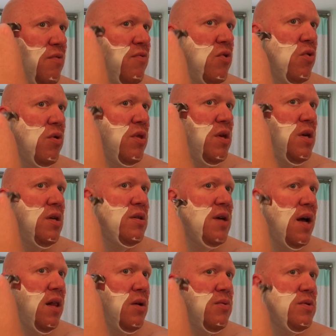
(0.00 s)
review of the
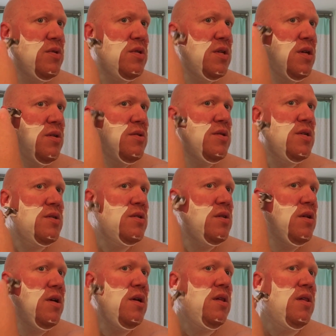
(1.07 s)
Tallow and Steel
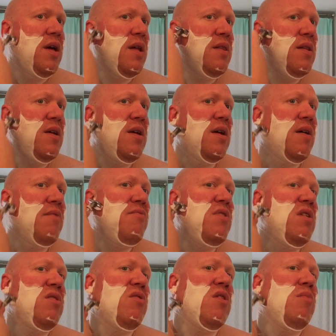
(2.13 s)
Sicily that the uh,
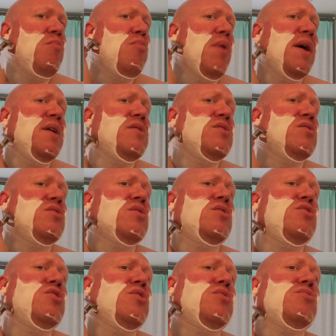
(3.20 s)
V3 base
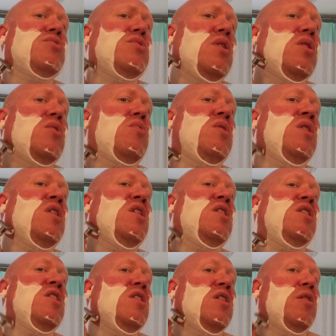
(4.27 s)
shows no
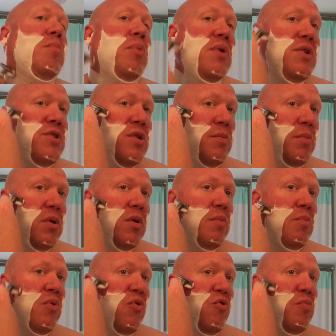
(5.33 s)
appreciable
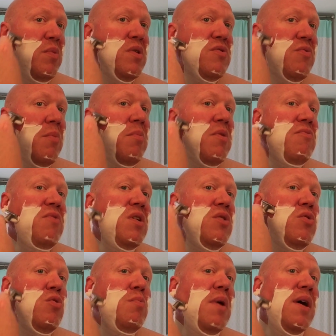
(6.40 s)
improvements from the
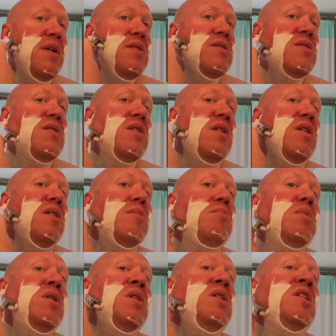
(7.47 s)
V2 base.
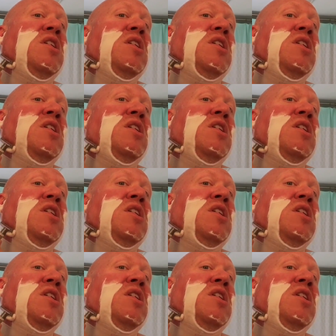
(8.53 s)
Um,